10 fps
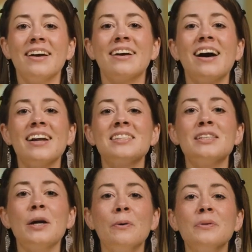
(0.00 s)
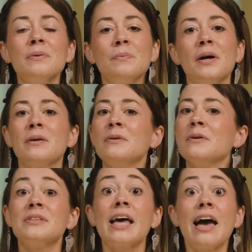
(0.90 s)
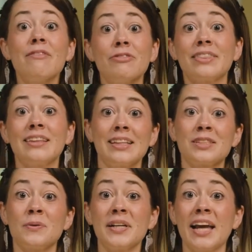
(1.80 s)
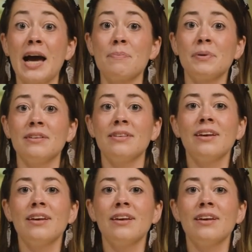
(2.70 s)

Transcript: God is the only one who knows everything that's going to happen.